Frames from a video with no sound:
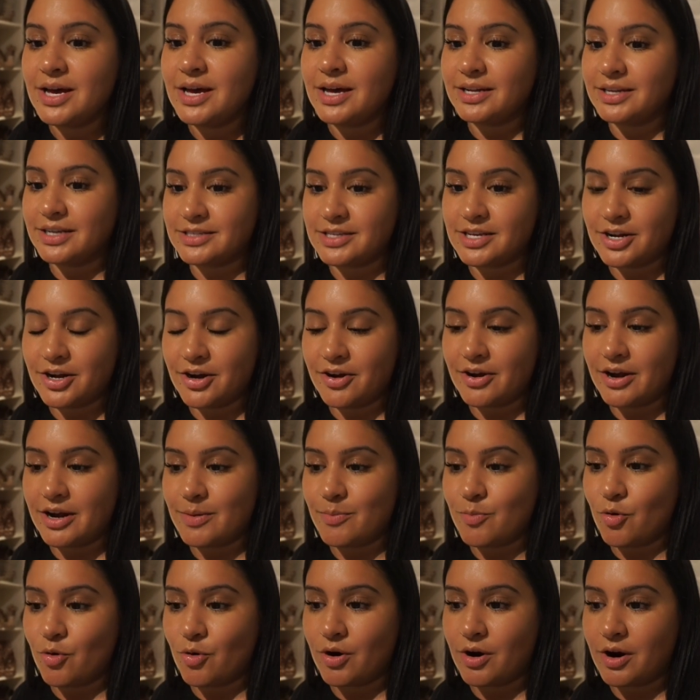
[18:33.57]
It doesn't hurt
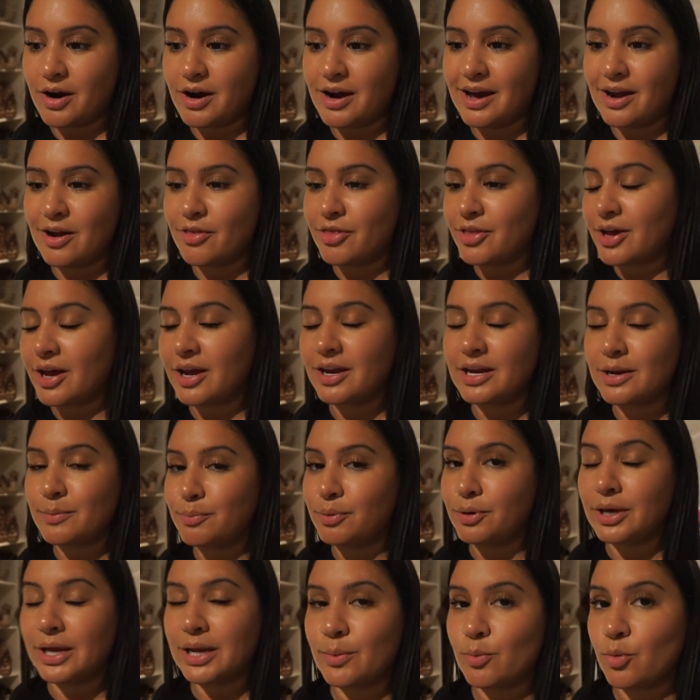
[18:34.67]
anymore. I don't think I need to
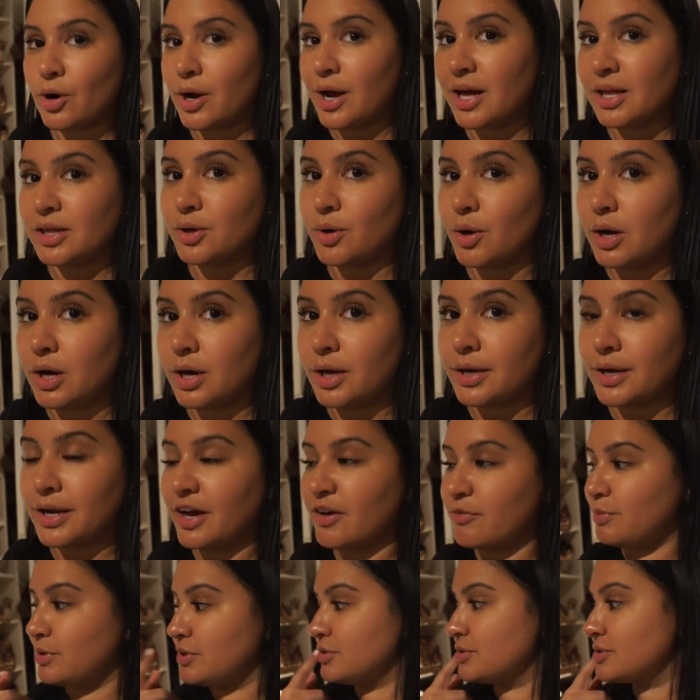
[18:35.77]
put any more aloe on.
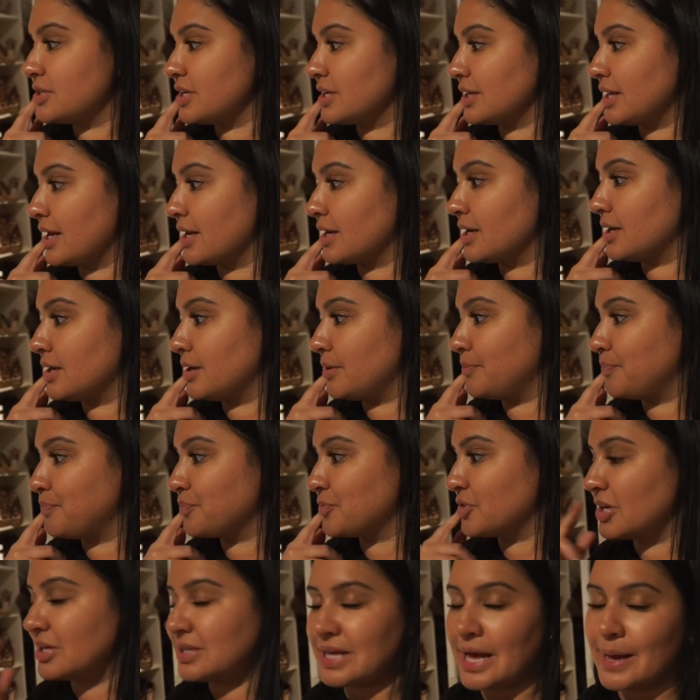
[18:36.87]
I've been using like
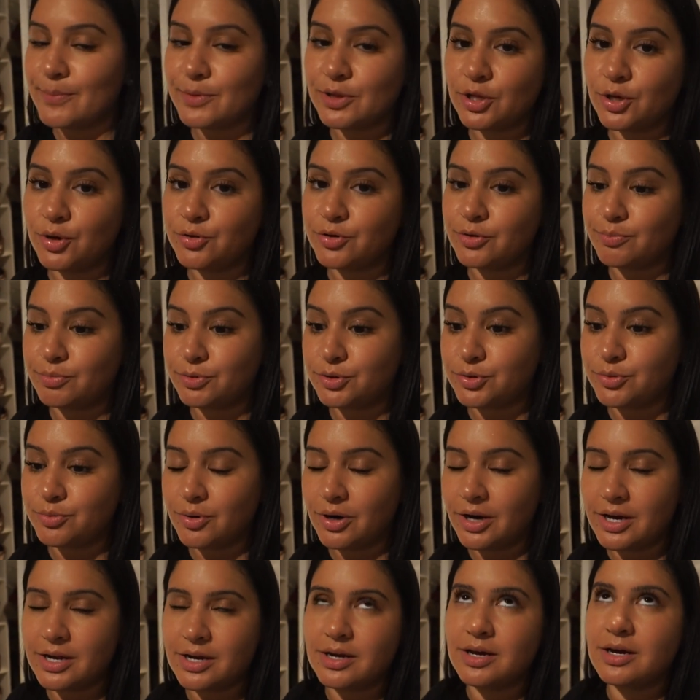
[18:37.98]
the Glam Glow, the blue
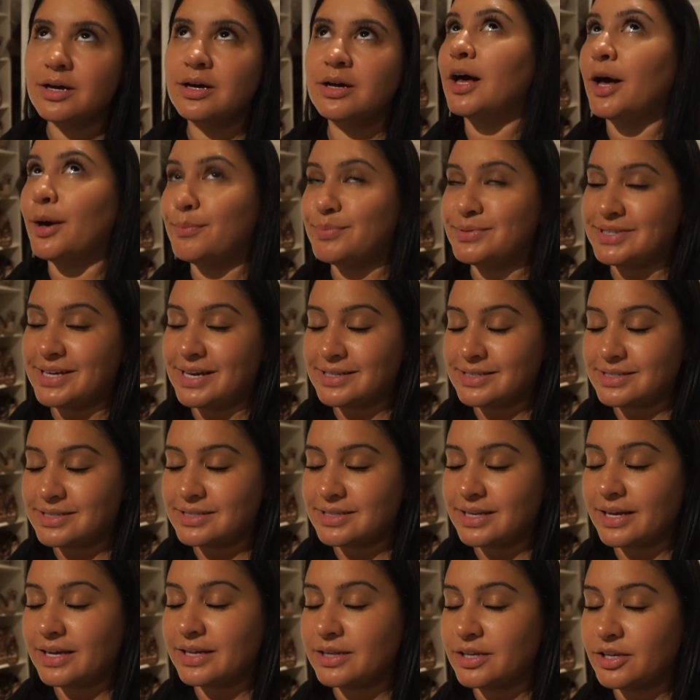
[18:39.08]
one. Obsessed.
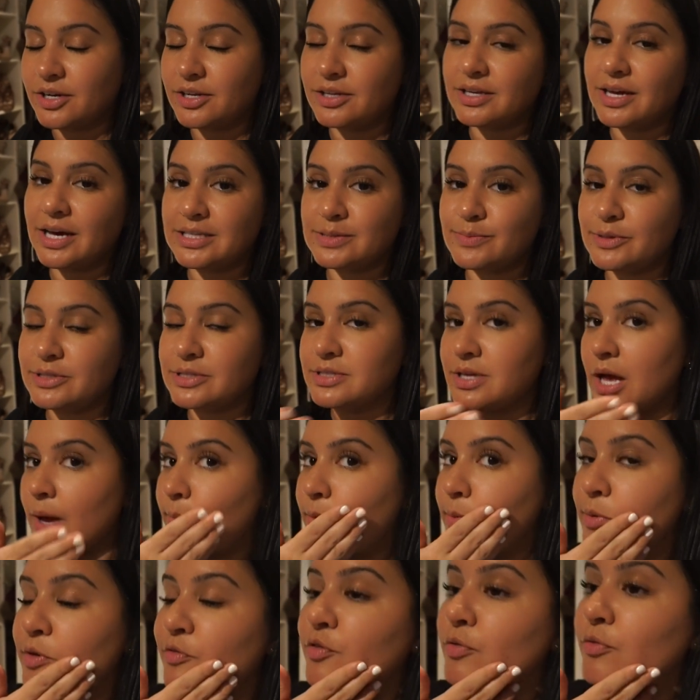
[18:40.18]
Like, it literally has been
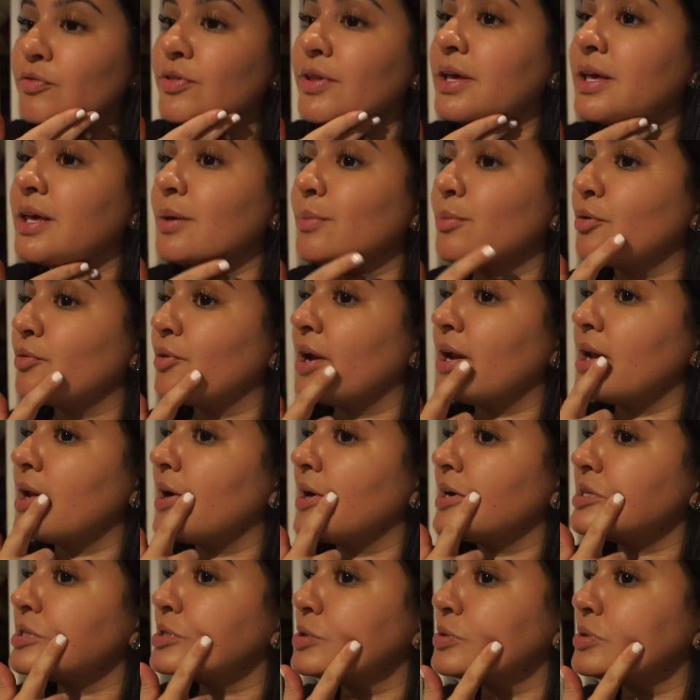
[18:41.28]
stopping me from flaking, but right now
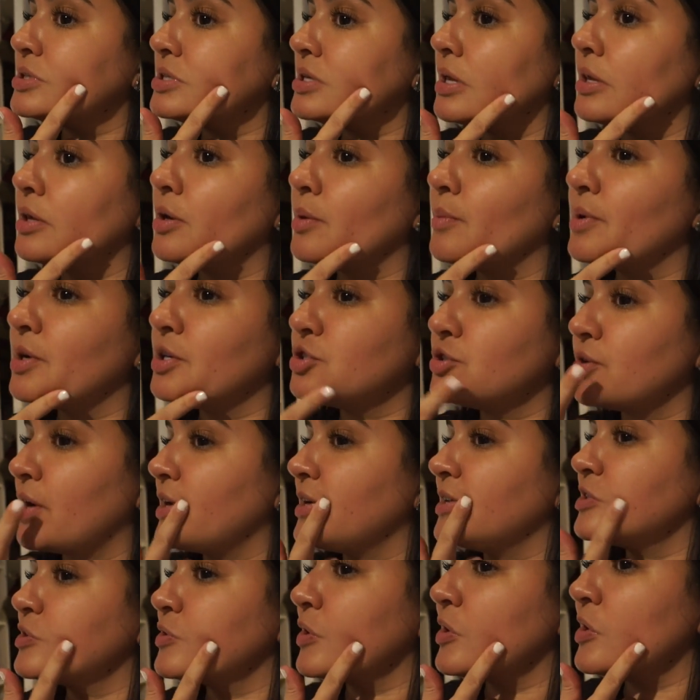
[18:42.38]
I do see a little bit of
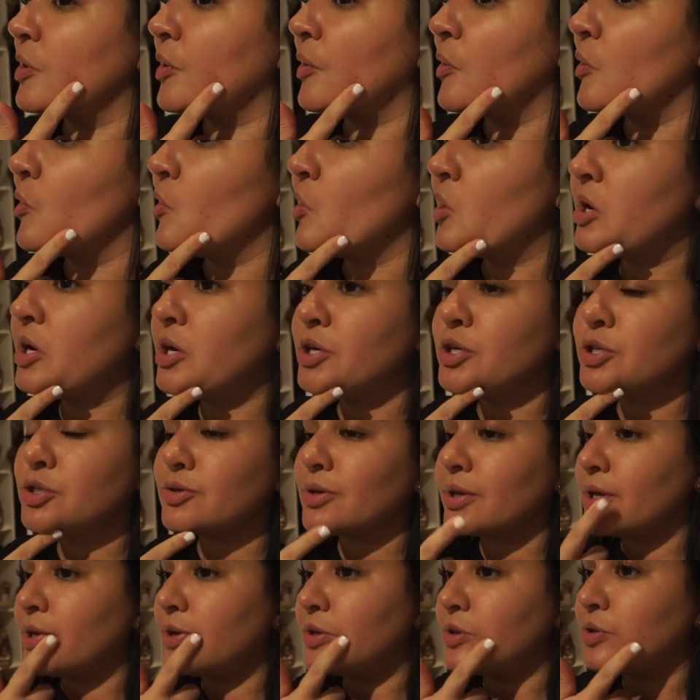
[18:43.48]
dryness right here, so
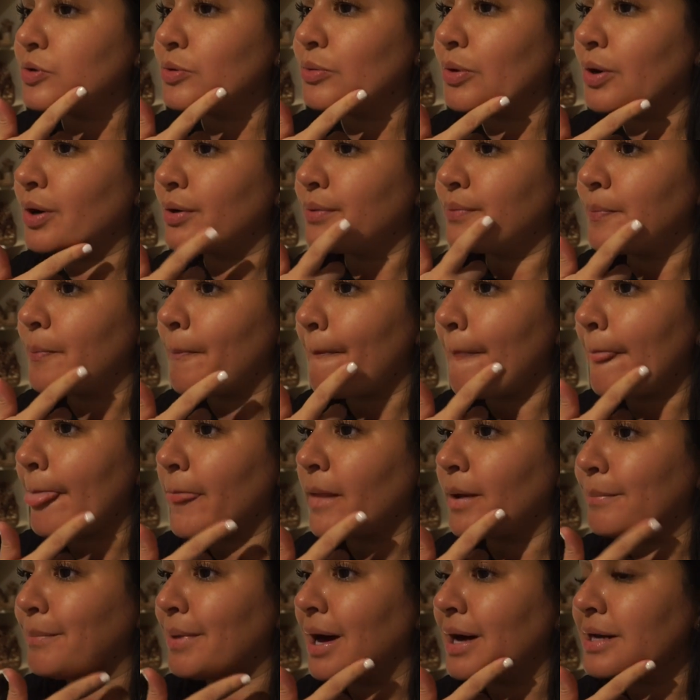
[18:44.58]
I need to do a
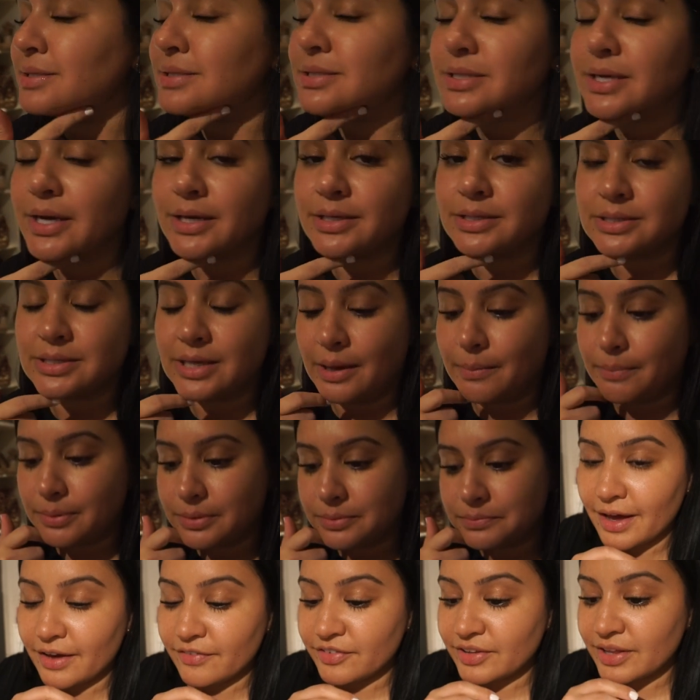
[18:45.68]
mask ASAP.
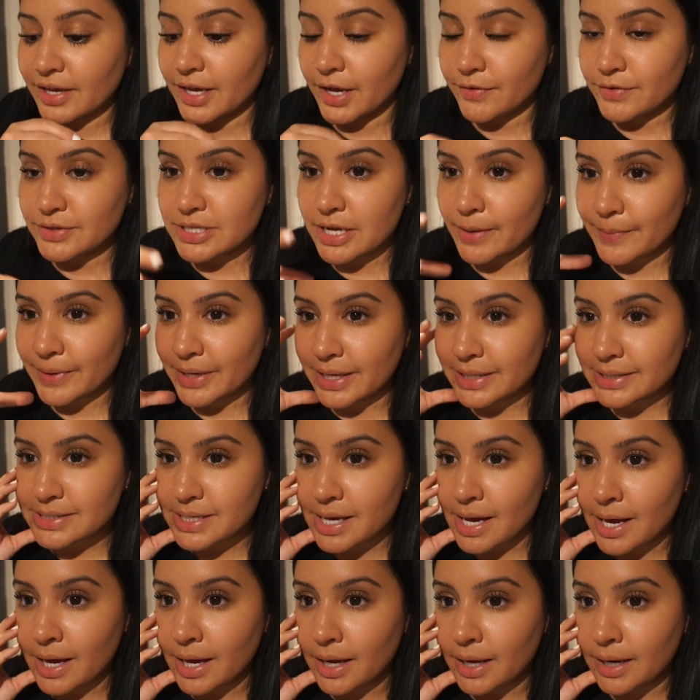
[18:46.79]
I feel like every time I get
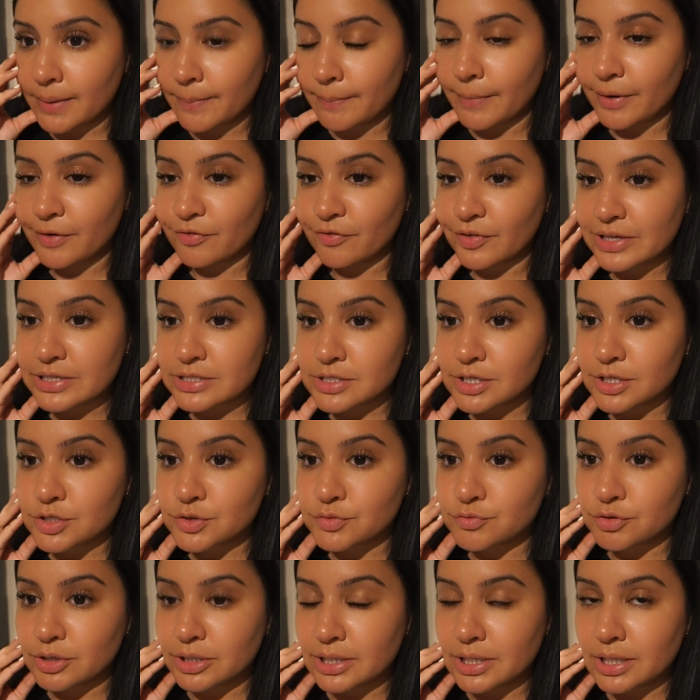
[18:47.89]
tan, my face looks
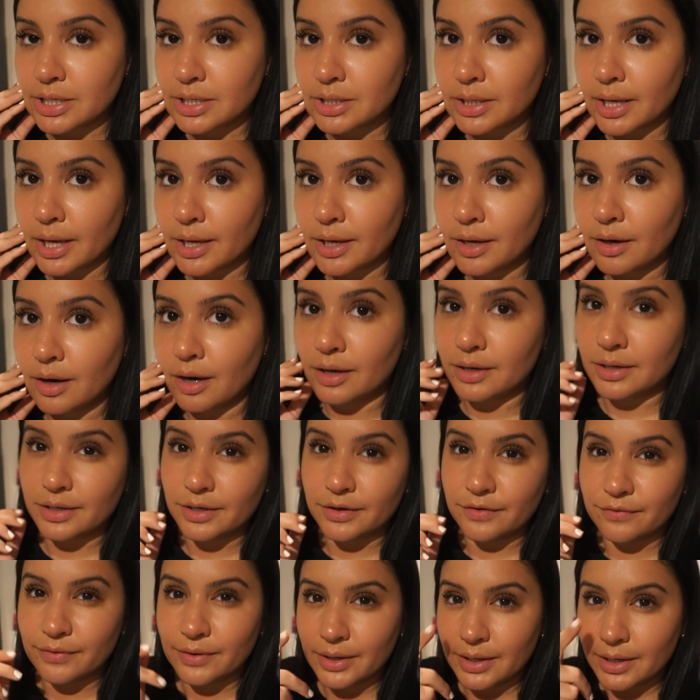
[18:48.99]
really like
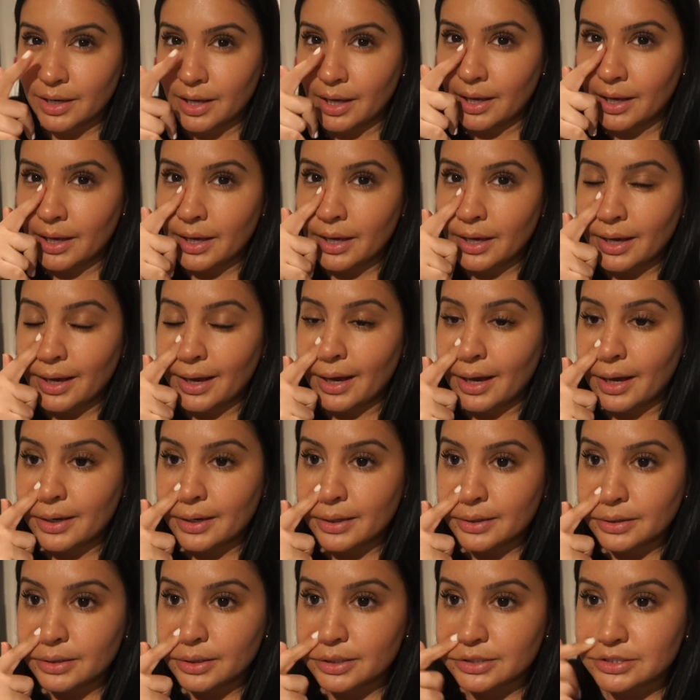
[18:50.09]
uneven and
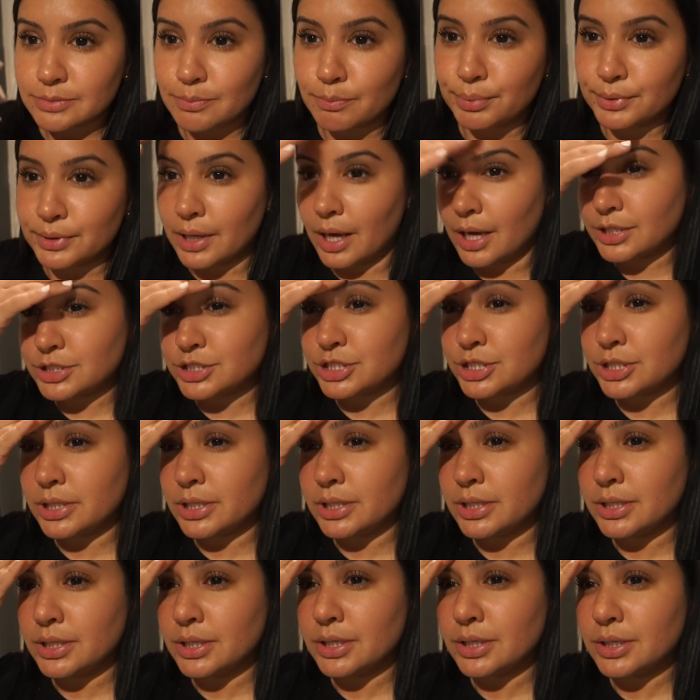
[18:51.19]
it looks
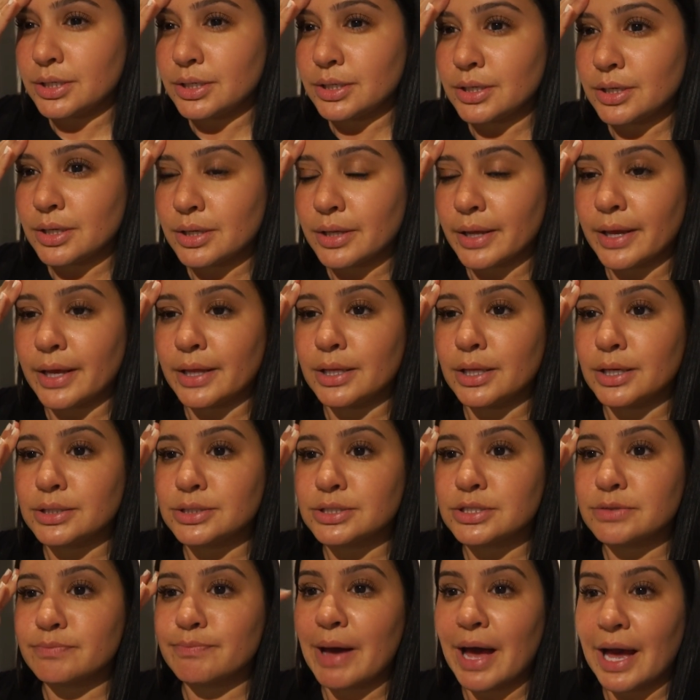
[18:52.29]
blotchy, like it
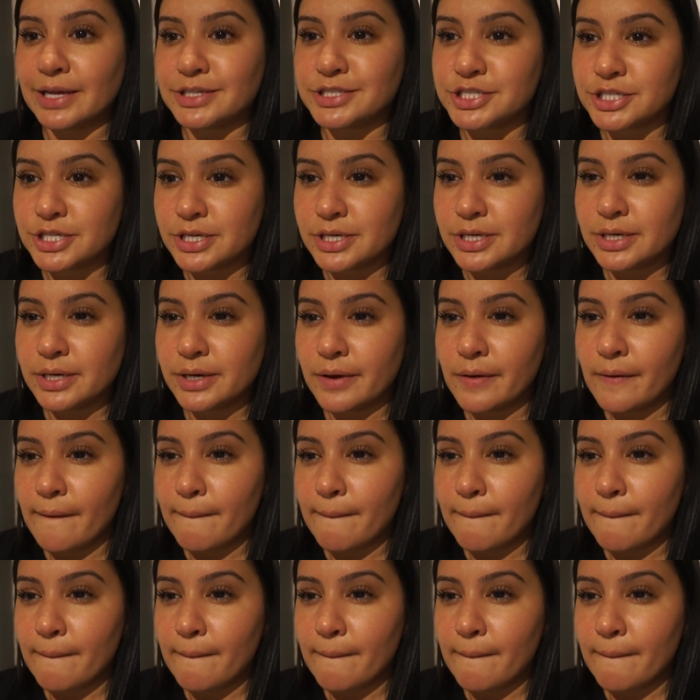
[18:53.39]
looks patchy.